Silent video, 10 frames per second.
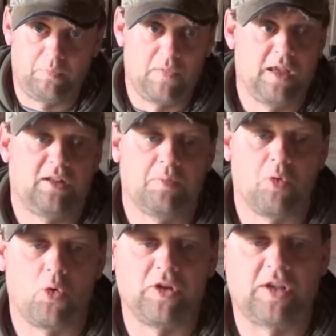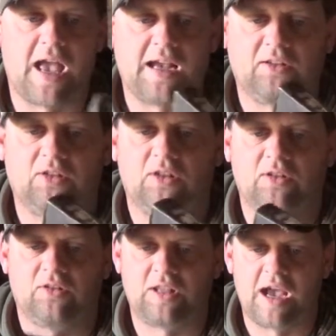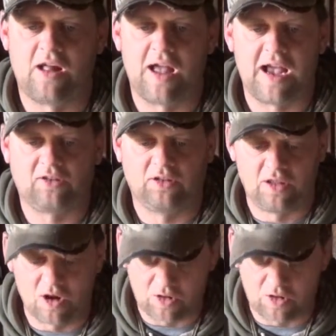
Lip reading: It's a boy's axe, style axe, no